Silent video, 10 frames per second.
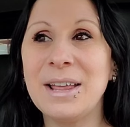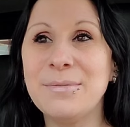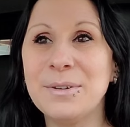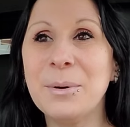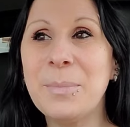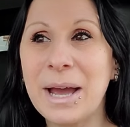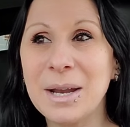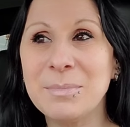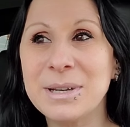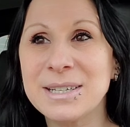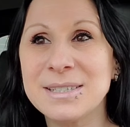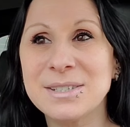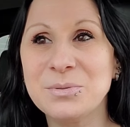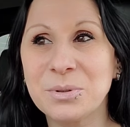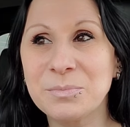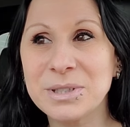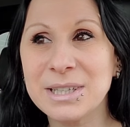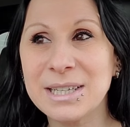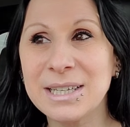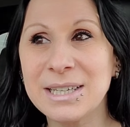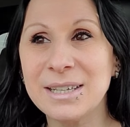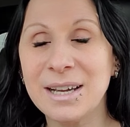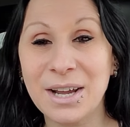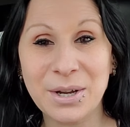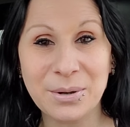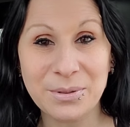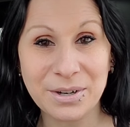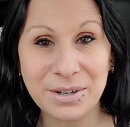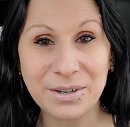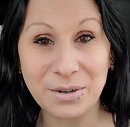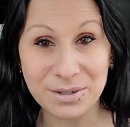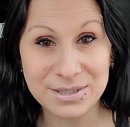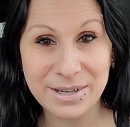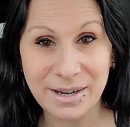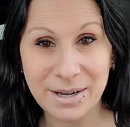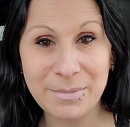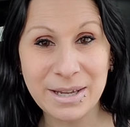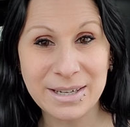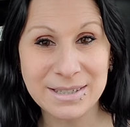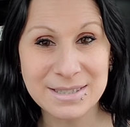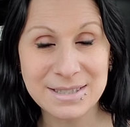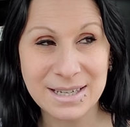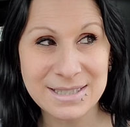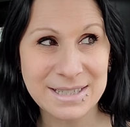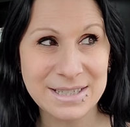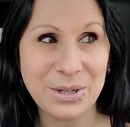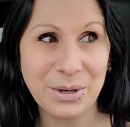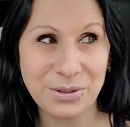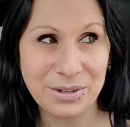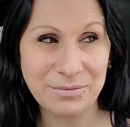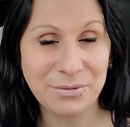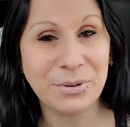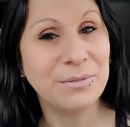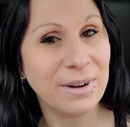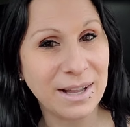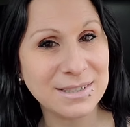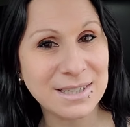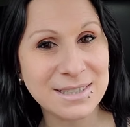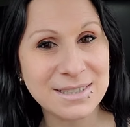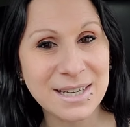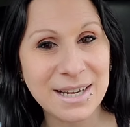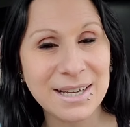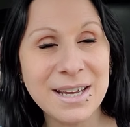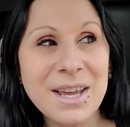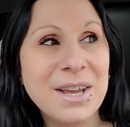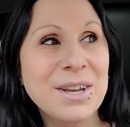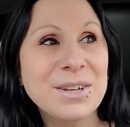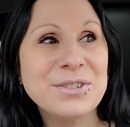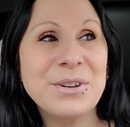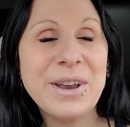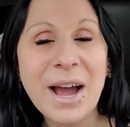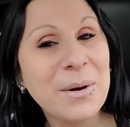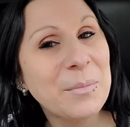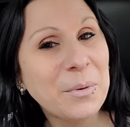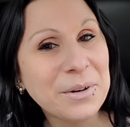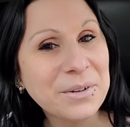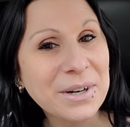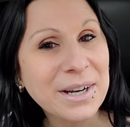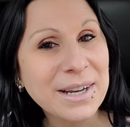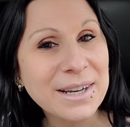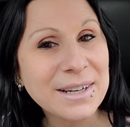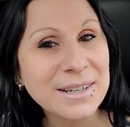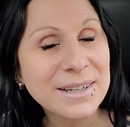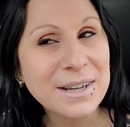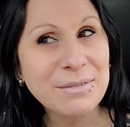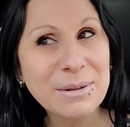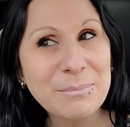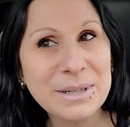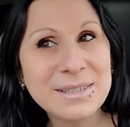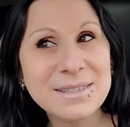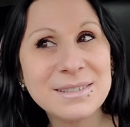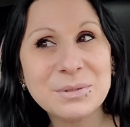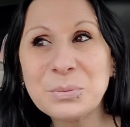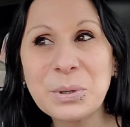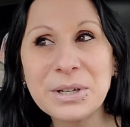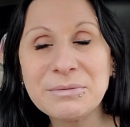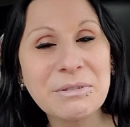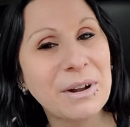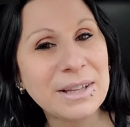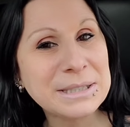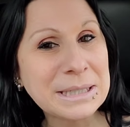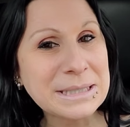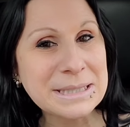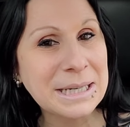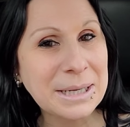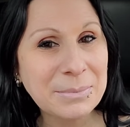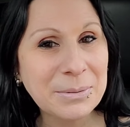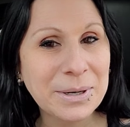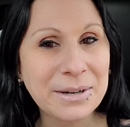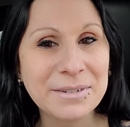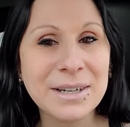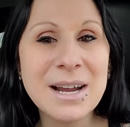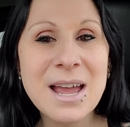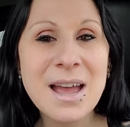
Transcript: I feel bad because normally I go there all the time and I didn't go there for Valentine's Day. So now I'm wondering if I missed one for Valentine's Day, but whatever.